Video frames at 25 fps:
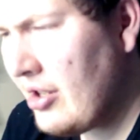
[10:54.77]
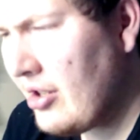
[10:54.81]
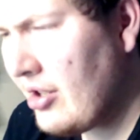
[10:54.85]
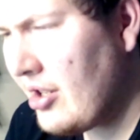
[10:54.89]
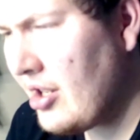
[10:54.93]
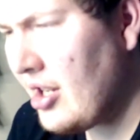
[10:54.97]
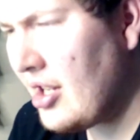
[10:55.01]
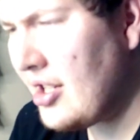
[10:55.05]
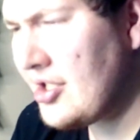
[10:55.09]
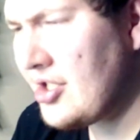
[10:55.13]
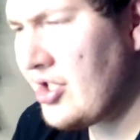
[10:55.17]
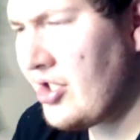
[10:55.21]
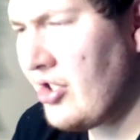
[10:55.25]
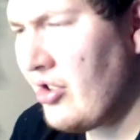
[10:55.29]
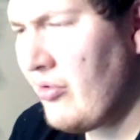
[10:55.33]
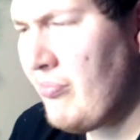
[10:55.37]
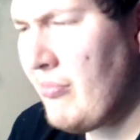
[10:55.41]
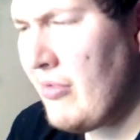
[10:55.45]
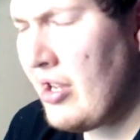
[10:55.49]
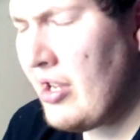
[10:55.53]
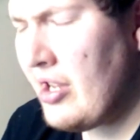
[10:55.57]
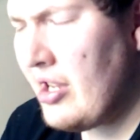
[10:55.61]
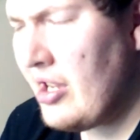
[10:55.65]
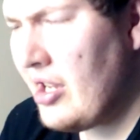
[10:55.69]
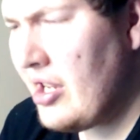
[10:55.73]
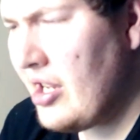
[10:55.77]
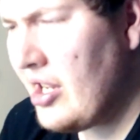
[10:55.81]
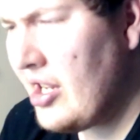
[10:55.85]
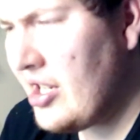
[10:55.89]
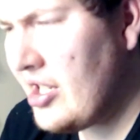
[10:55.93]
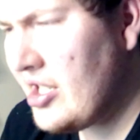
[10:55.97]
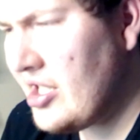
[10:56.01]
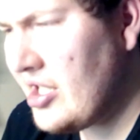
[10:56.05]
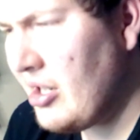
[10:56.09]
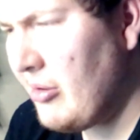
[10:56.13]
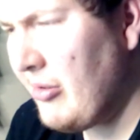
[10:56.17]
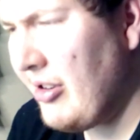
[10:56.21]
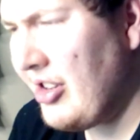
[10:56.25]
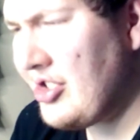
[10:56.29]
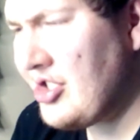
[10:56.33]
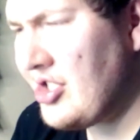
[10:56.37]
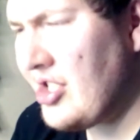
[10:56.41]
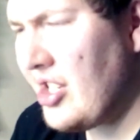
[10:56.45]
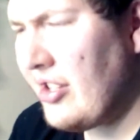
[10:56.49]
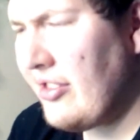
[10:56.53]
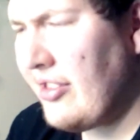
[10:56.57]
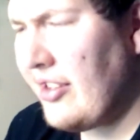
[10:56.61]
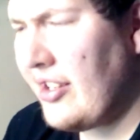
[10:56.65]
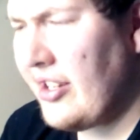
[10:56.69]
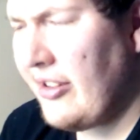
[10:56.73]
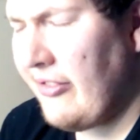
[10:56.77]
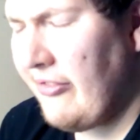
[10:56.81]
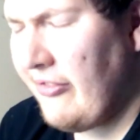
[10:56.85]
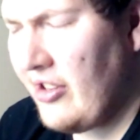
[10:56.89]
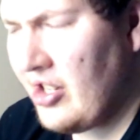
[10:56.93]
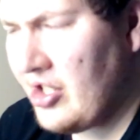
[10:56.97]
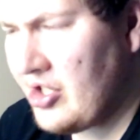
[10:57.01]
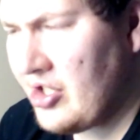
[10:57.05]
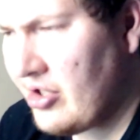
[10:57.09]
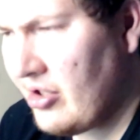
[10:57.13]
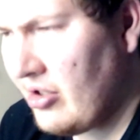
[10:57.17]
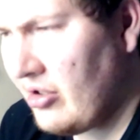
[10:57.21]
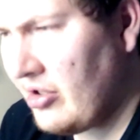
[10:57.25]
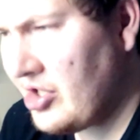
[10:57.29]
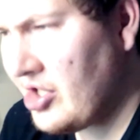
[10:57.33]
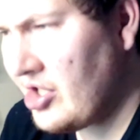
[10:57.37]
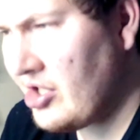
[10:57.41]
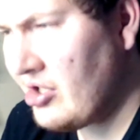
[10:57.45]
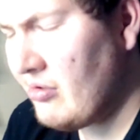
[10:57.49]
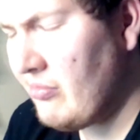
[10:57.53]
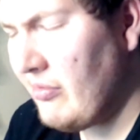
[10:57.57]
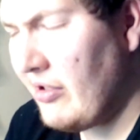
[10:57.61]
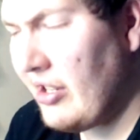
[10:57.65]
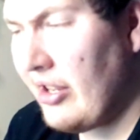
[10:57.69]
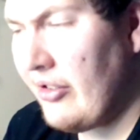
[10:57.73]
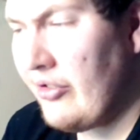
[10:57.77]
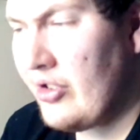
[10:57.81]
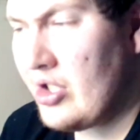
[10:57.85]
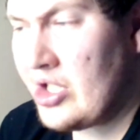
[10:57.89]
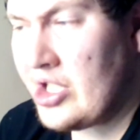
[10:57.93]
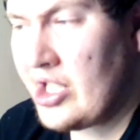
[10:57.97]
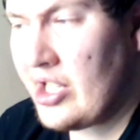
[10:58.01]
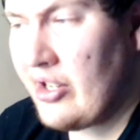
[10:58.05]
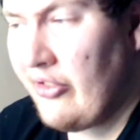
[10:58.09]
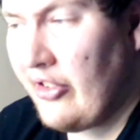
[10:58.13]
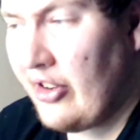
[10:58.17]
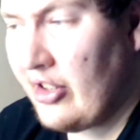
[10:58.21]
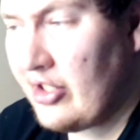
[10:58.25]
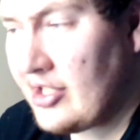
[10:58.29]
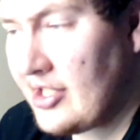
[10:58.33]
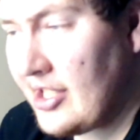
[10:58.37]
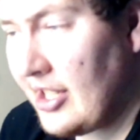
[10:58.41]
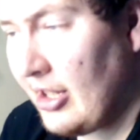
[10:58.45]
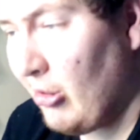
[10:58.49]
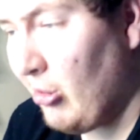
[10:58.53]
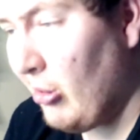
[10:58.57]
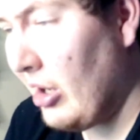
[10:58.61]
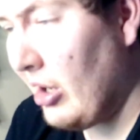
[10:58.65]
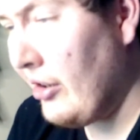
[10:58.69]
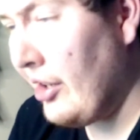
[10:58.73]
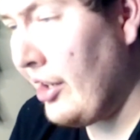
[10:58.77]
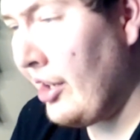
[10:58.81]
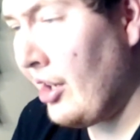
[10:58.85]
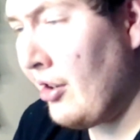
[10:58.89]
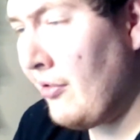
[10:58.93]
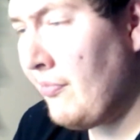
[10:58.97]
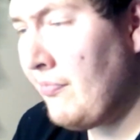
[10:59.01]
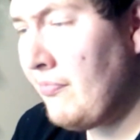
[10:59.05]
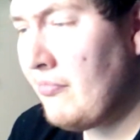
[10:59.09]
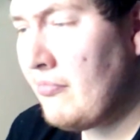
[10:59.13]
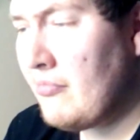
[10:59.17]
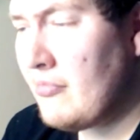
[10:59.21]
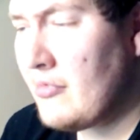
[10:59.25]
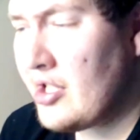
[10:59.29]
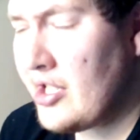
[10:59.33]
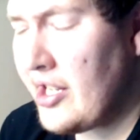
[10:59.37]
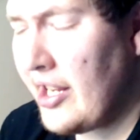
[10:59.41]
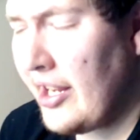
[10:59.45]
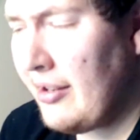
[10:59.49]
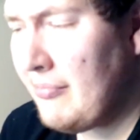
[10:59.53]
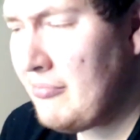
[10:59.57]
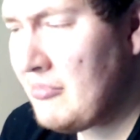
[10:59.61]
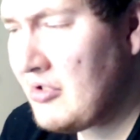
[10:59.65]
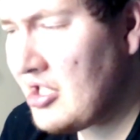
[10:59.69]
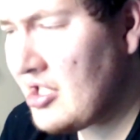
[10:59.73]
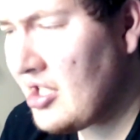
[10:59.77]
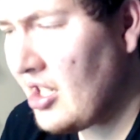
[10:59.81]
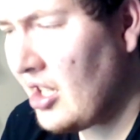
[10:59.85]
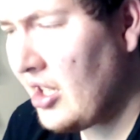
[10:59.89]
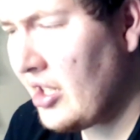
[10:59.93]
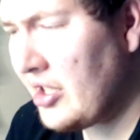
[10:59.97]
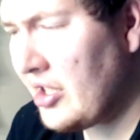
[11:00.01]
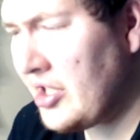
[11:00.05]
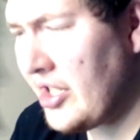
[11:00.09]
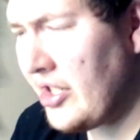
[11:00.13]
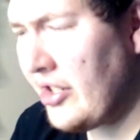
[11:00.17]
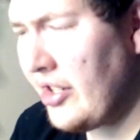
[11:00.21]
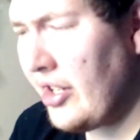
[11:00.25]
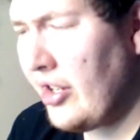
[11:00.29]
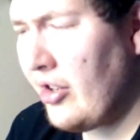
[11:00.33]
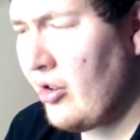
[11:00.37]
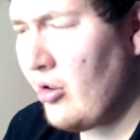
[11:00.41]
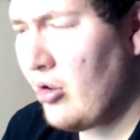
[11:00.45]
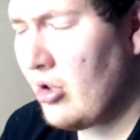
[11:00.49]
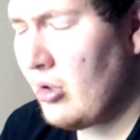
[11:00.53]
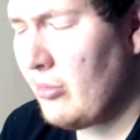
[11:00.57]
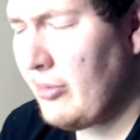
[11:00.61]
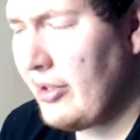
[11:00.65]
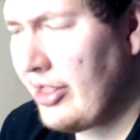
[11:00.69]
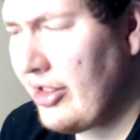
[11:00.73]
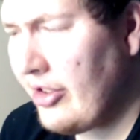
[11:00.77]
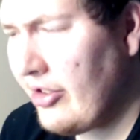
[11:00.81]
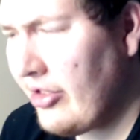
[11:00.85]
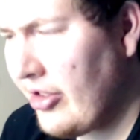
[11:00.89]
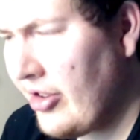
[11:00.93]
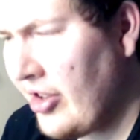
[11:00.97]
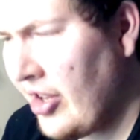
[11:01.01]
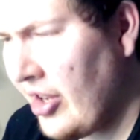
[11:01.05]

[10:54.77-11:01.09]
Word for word: Costume. She wears nothing official, just whatever she feels like wearing. Team, solitary, or with other